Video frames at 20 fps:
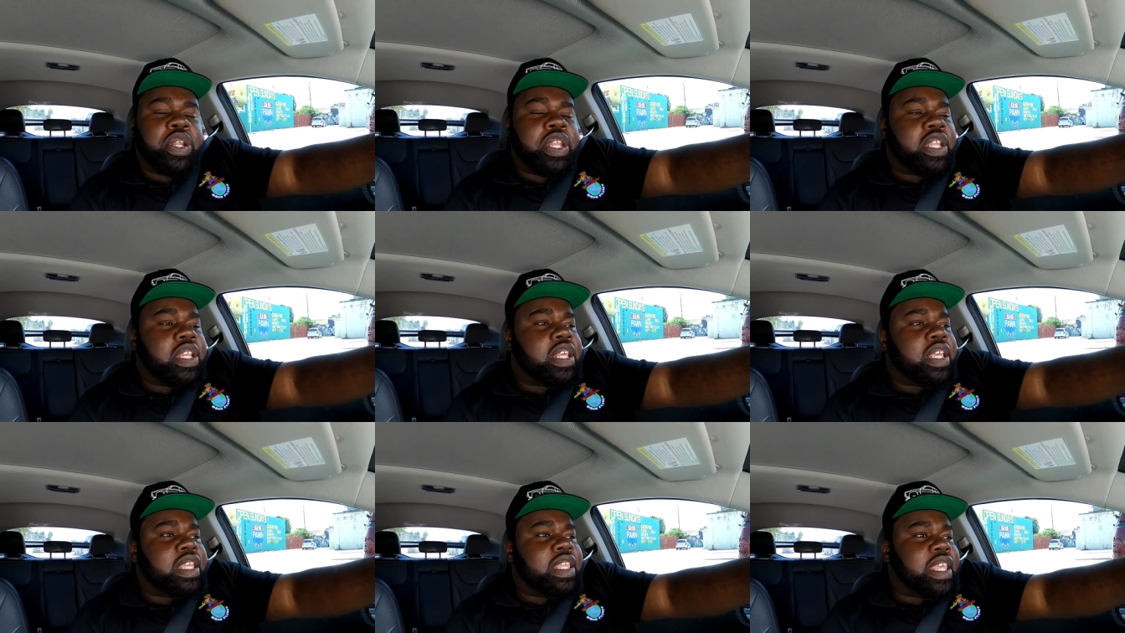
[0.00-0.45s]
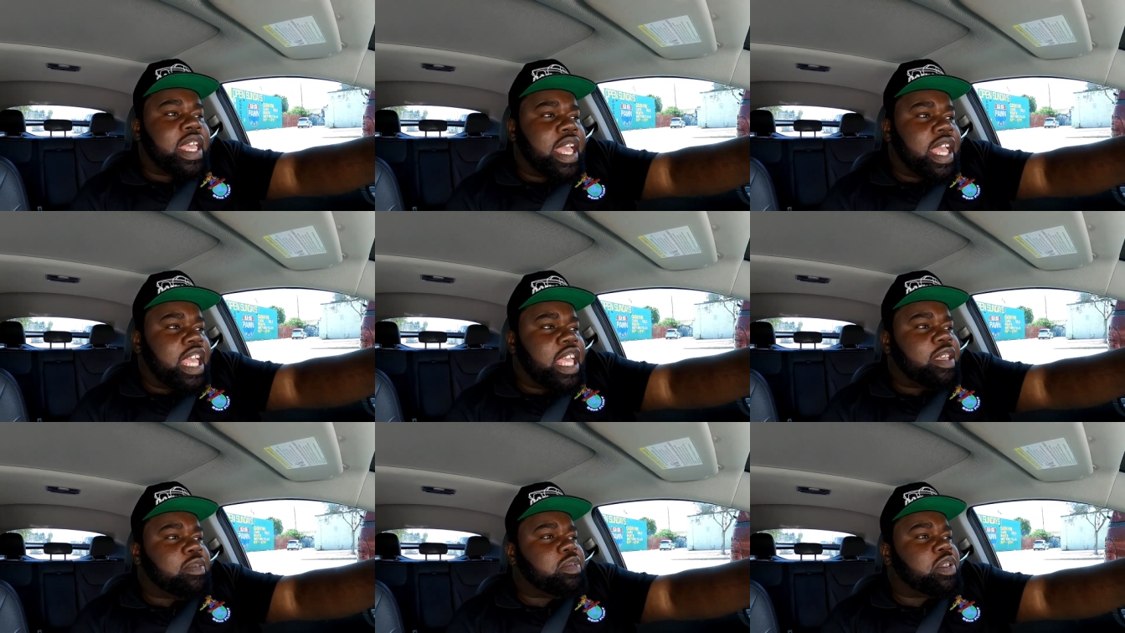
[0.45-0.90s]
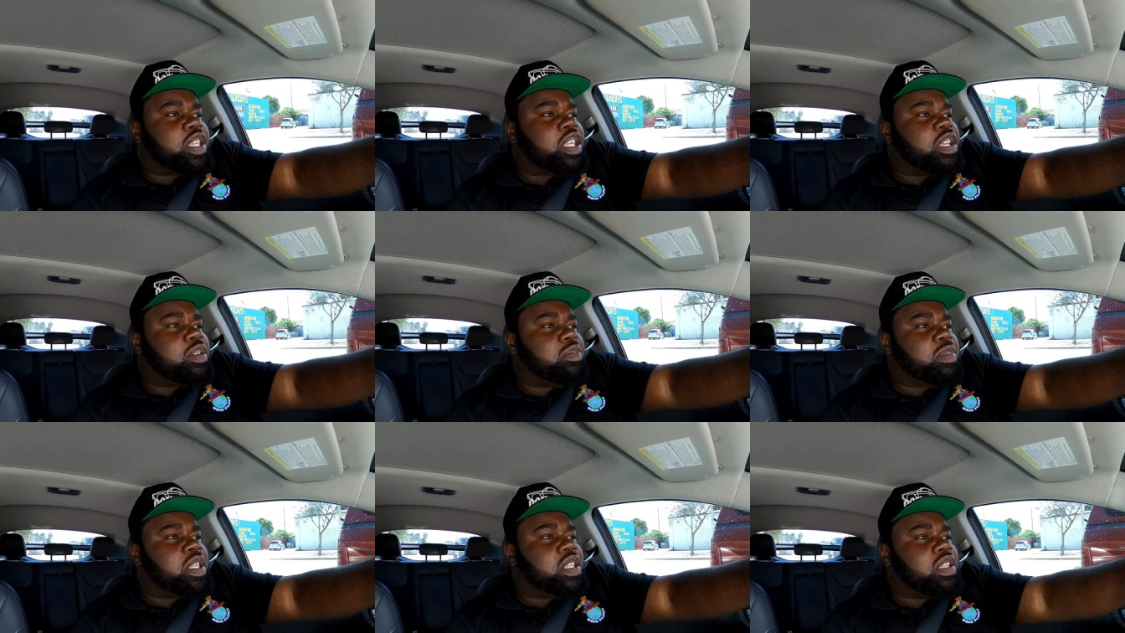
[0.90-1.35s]
put in the game,
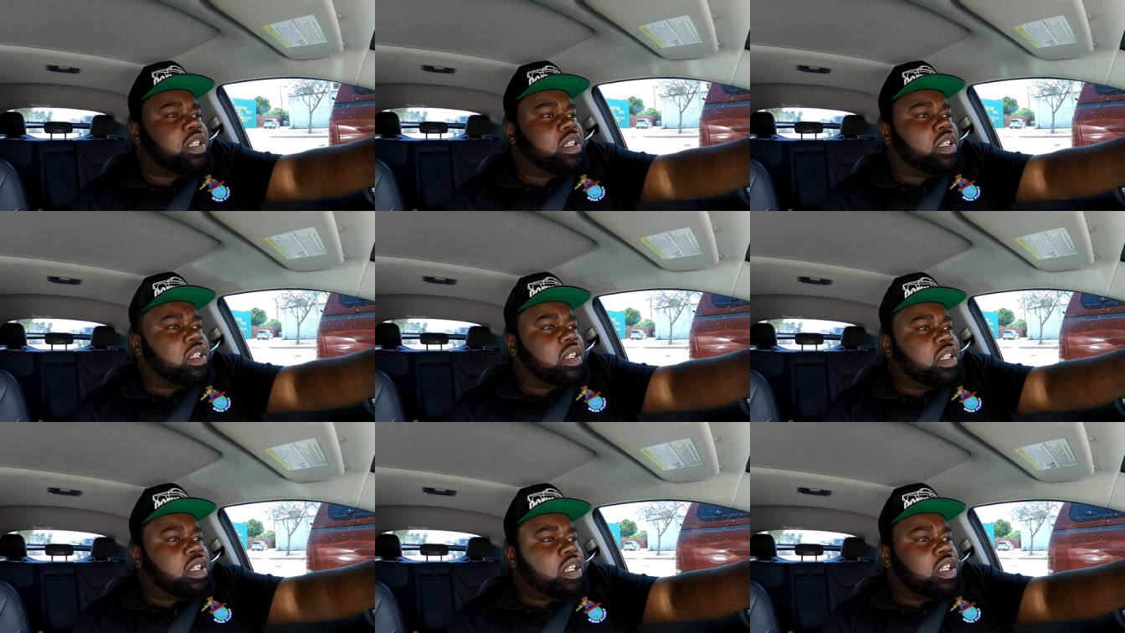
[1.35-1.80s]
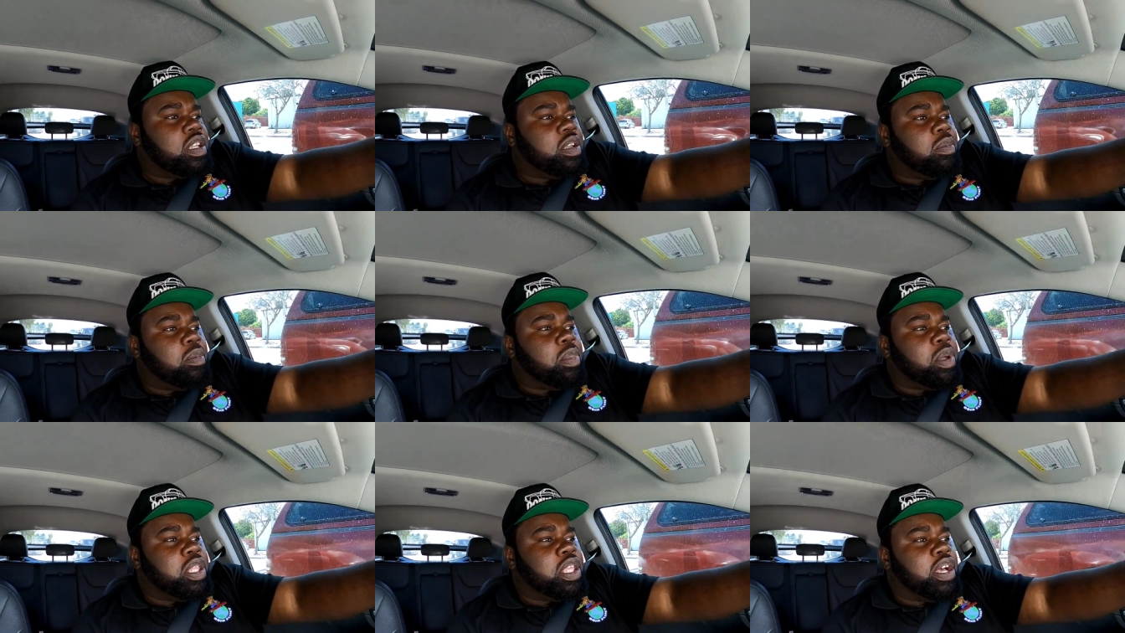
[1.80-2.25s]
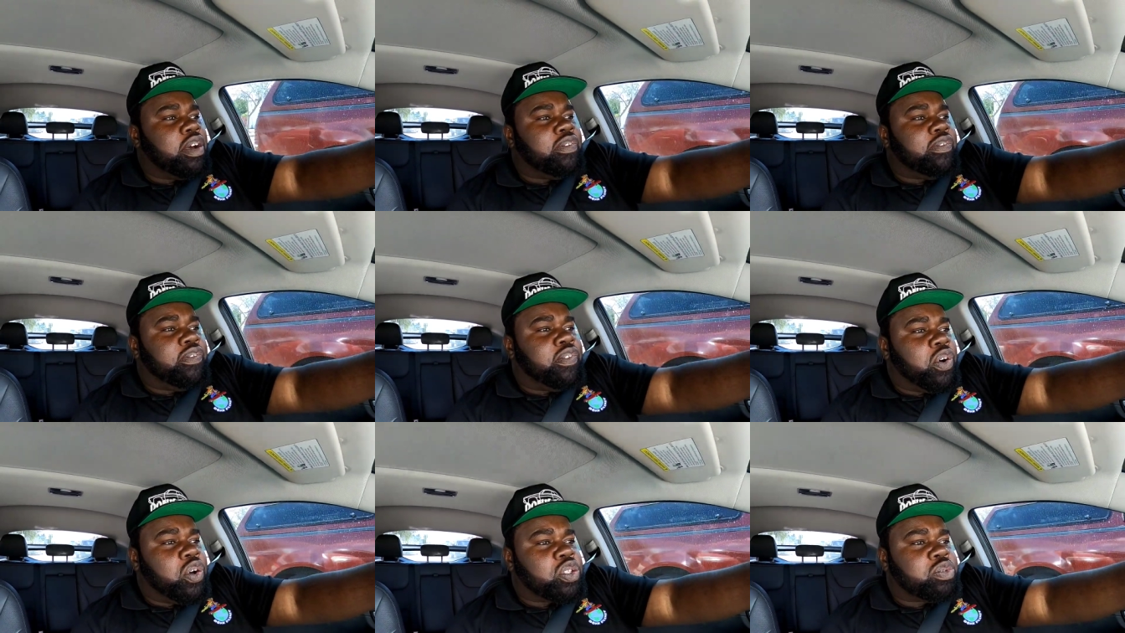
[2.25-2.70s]
you hear me? But
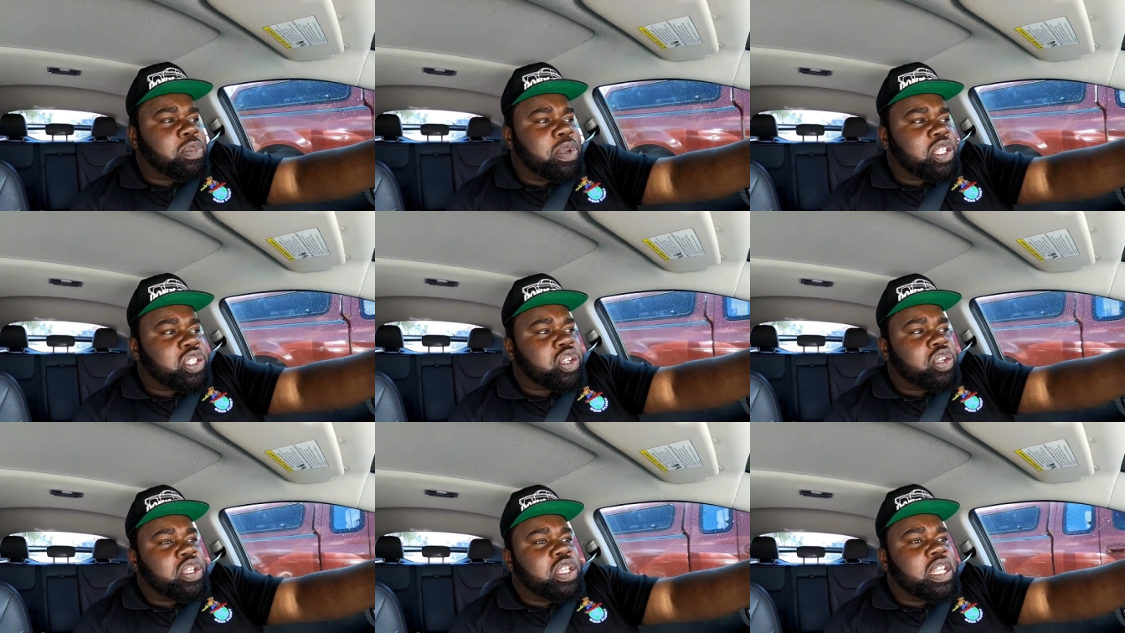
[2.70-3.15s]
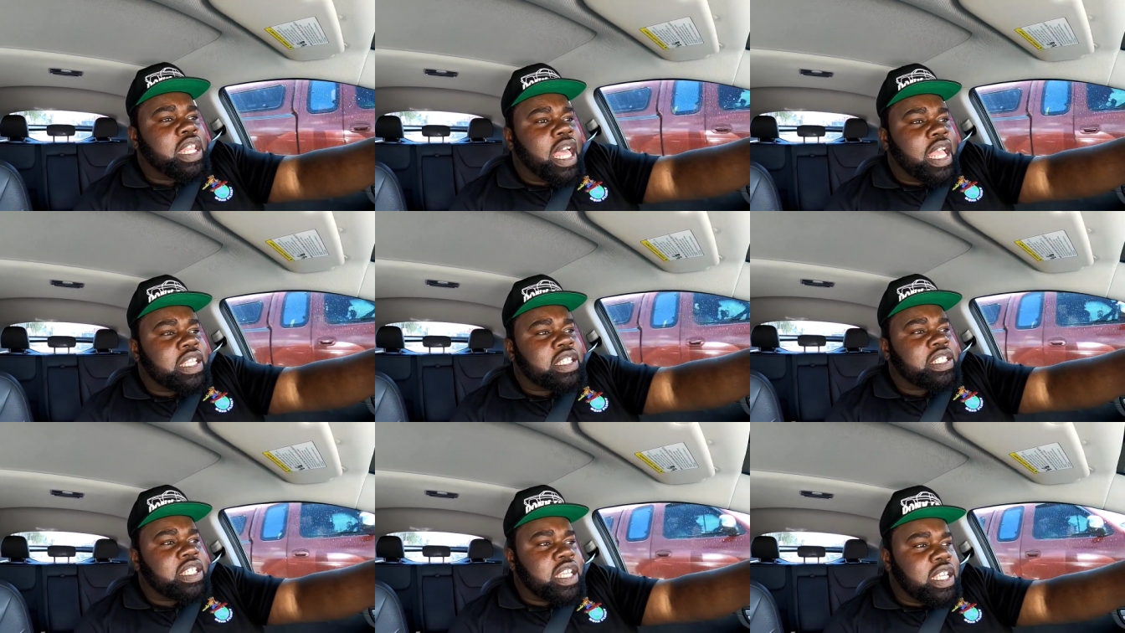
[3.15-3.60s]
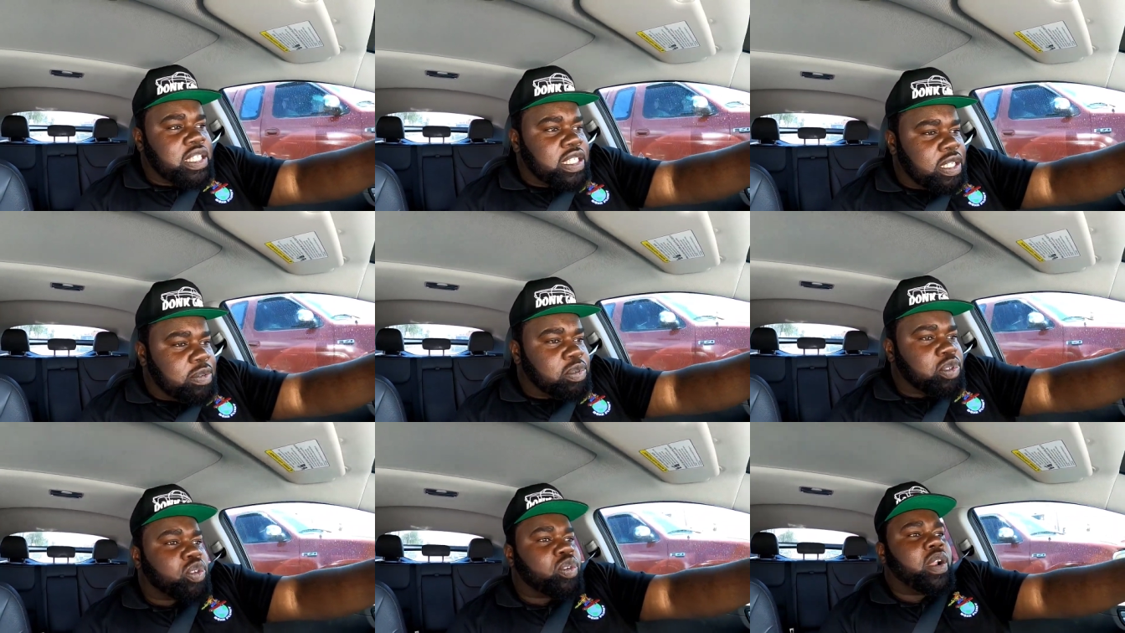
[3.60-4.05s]
yeah, folks, make sure you like, share,
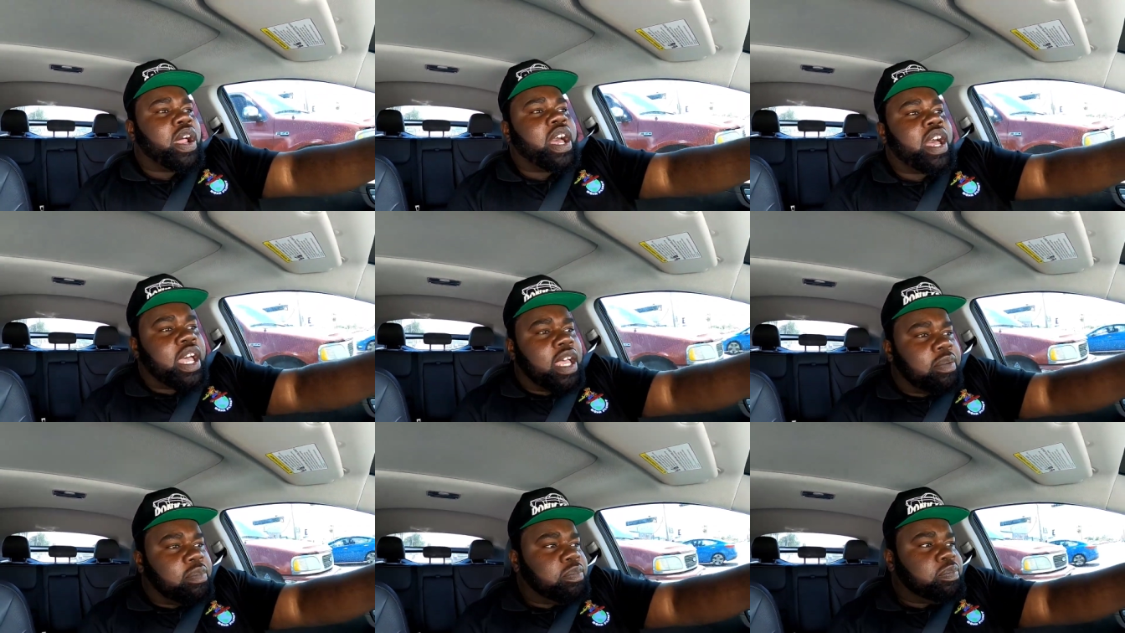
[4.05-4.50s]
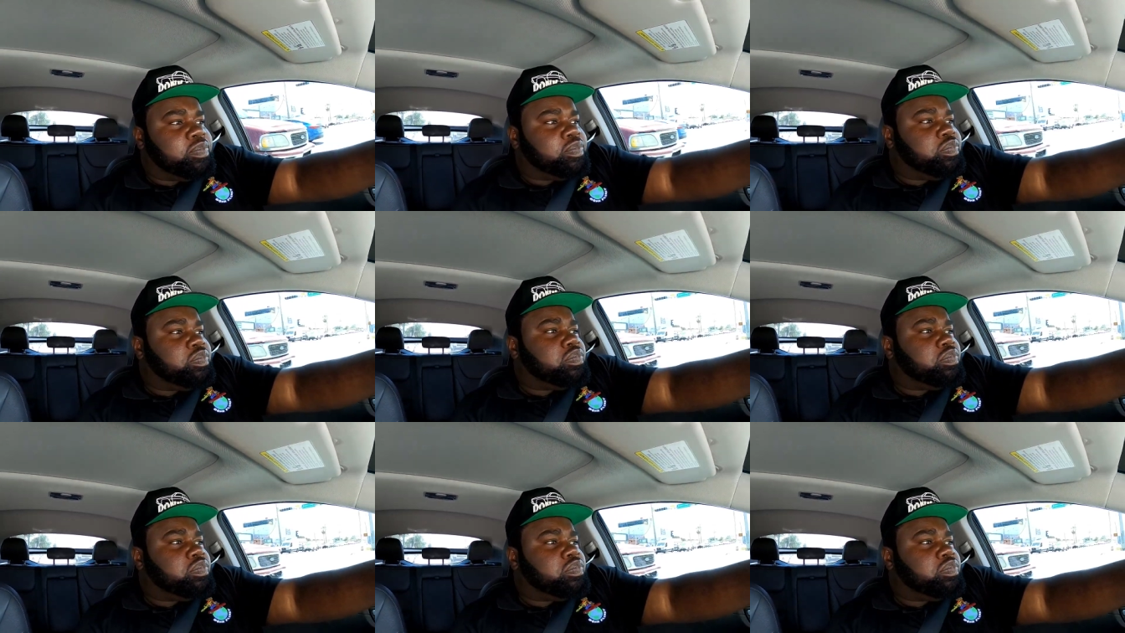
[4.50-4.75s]
and subscribe.